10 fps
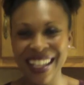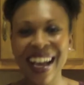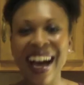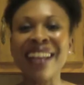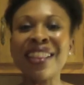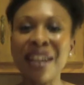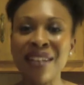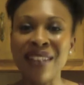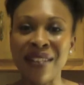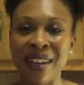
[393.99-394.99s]
I love
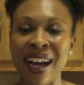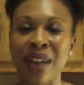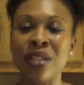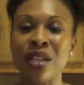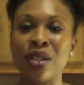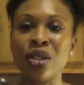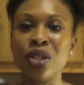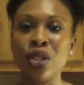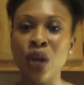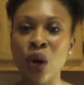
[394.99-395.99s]
avocados. They are
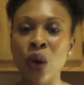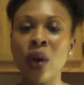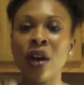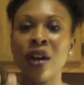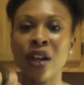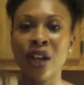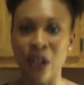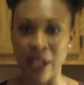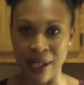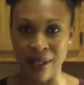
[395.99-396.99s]
so
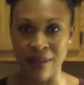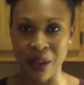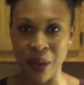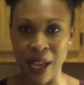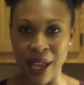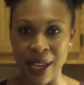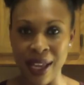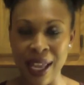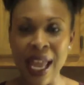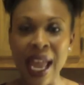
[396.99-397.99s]
good, okay?
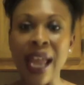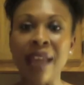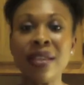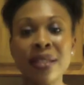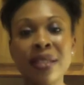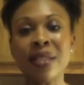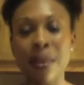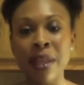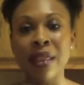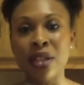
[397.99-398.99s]
And this is
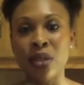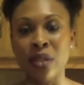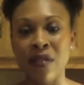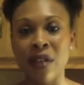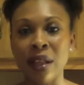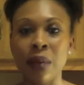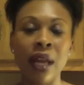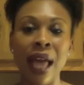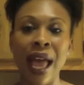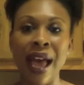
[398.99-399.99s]
something that you definitely want
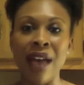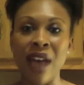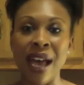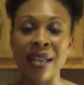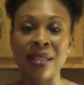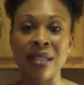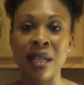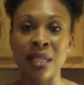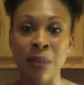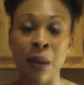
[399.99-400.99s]
to have
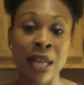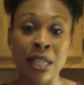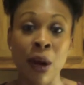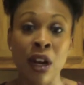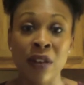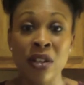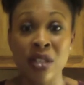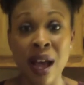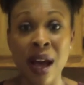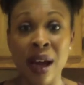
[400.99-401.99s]
as a part of your
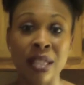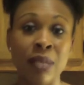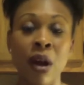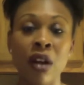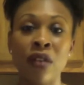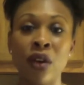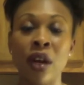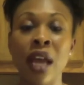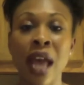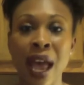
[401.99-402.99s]
stock, as a part of
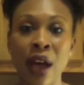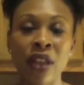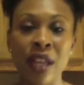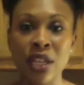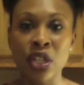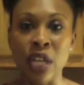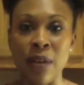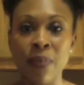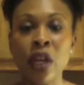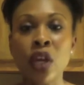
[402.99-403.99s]
your healthy
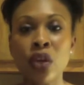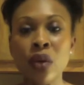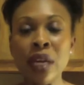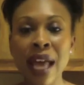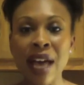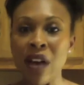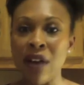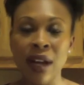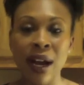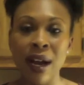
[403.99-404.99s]
kitchen. You can have
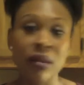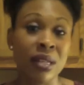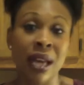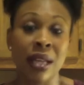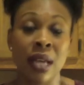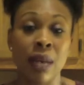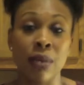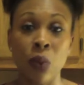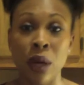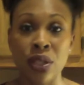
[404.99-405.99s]
avocados anytime
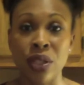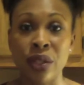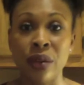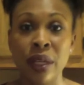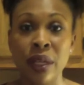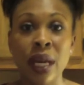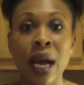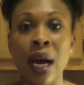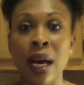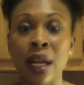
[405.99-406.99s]
you want to.
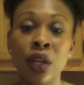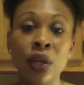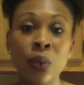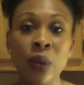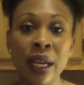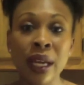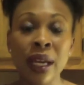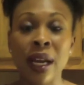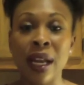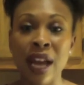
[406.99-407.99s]
On a good week,
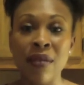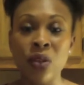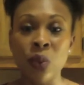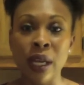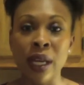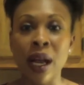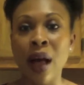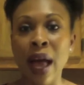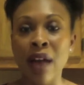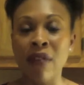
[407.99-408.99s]
on an average week, I'll
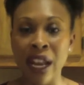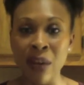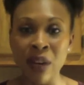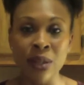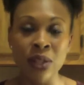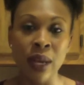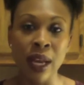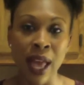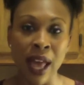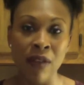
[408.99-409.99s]
have anywhere between
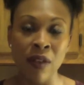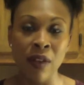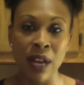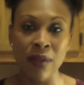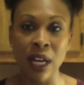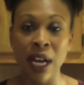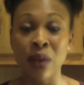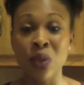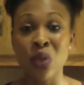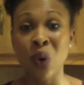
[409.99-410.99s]
half of an
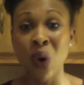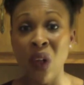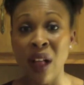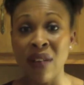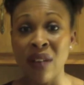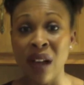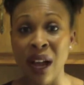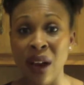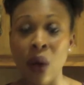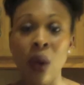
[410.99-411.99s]
avocado to a whole
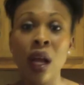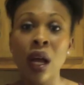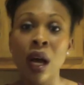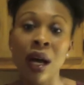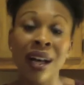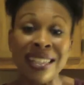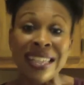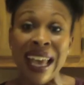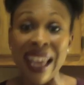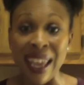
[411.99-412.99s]
avocado a
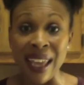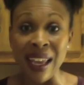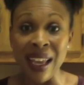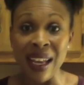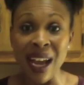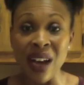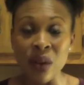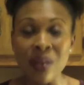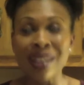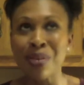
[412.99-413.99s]
day.
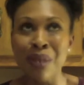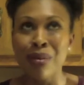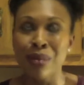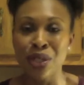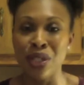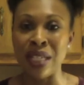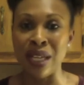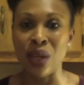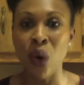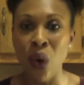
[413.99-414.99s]
Now, you probably shouldn't eat
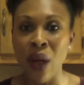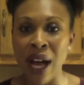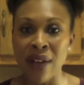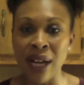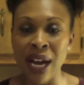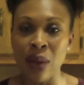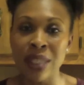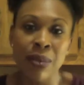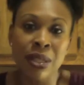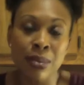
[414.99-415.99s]
a whole avocado a day,
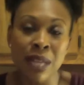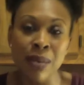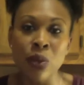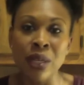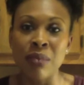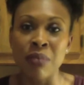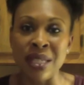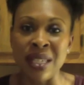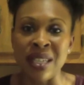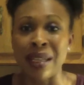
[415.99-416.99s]
but sometimes we get
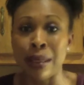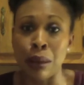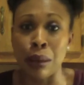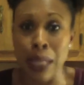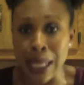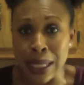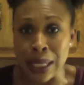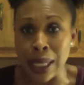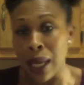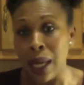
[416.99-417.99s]
busy and I get a little
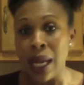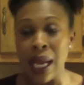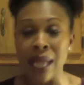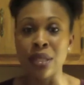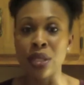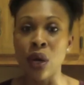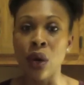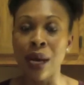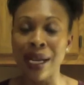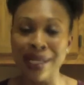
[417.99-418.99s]
lazy. And so
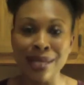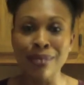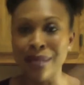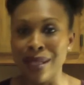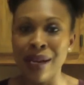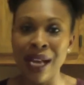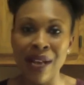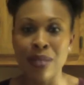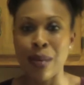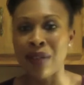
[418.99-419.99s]
I just, I have
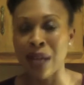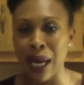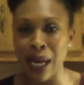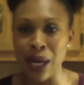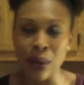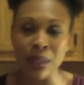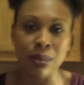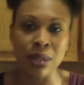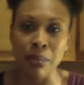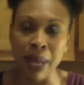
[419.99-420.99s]
some avocado and some
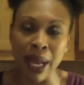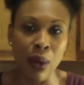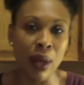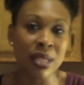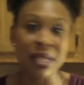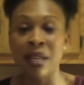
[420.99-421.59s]
tomato. I'll just eat a